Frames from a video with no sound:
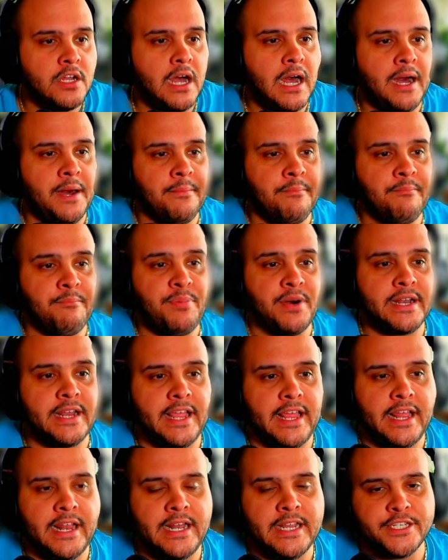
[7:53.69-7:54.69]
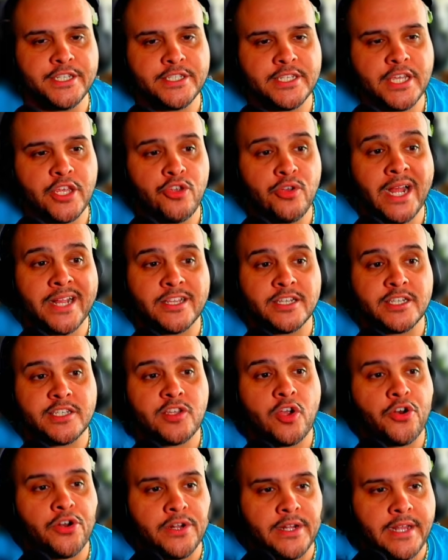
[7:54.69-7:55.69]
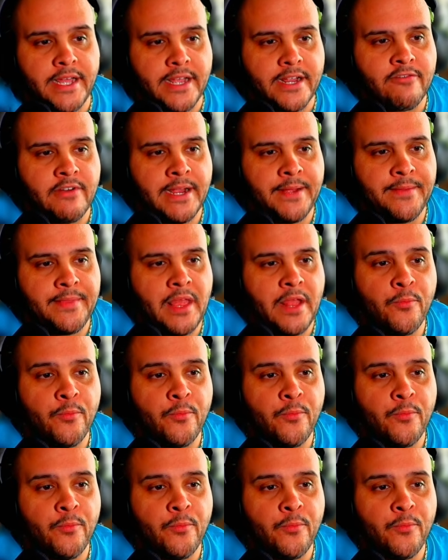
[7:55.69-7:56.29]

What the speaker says: but let's just say you got the starter deck, right?